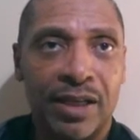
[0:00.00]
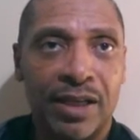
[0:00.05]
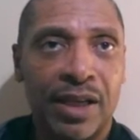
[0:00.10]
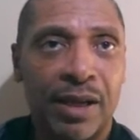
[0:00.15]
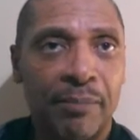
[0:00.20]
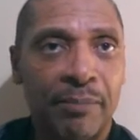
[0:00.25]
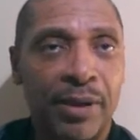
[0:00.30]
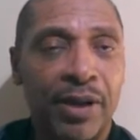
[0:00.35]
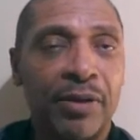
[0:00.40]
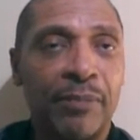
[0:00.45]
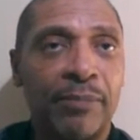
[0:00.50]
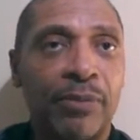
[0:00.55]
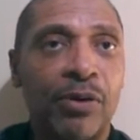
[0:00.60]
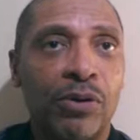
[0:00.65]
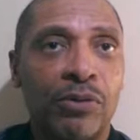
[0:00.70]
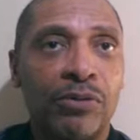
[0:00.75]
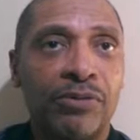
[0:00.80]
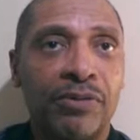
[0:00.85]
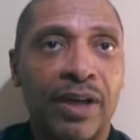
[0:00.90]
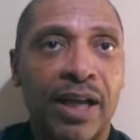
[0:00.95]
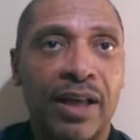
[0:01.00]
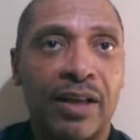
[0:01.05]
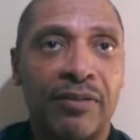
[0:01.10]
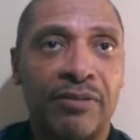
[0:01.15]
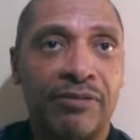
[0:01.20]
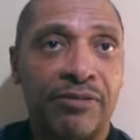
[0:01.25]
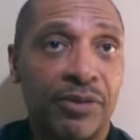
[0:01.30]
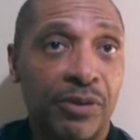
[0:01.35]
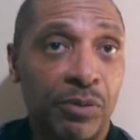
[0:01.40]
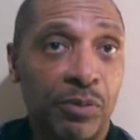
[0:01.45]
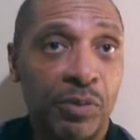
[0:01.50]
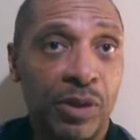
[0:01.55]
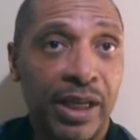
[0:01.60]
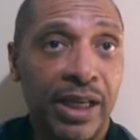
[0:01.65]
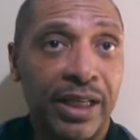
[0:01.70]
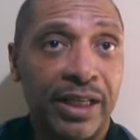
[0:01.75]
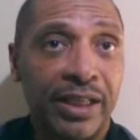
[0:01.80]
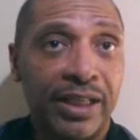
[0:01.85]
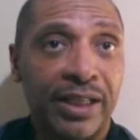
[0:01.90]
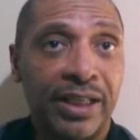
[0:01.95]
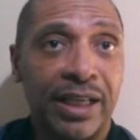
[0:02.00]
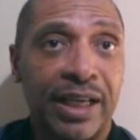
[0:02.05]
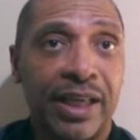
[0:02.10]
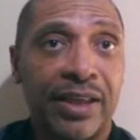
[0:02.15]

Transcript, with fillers: a better profile for the wind